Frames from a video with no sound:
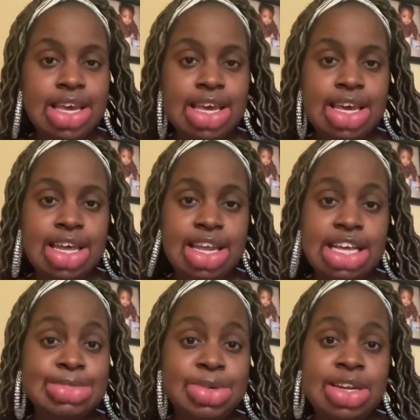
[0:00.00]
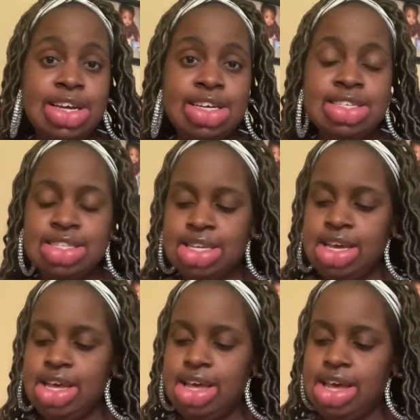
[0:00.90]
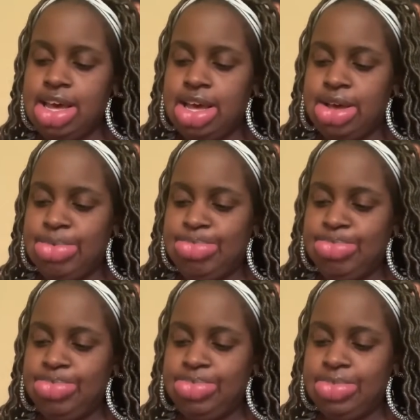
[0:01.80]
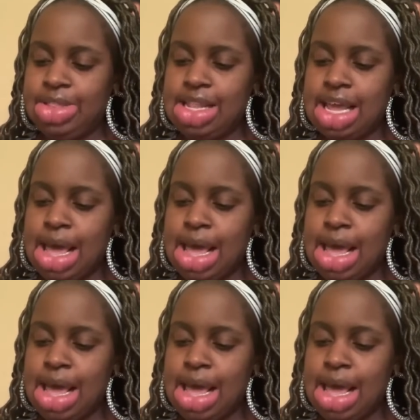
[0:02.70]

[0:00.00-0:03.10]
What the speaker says: it is what it is. Like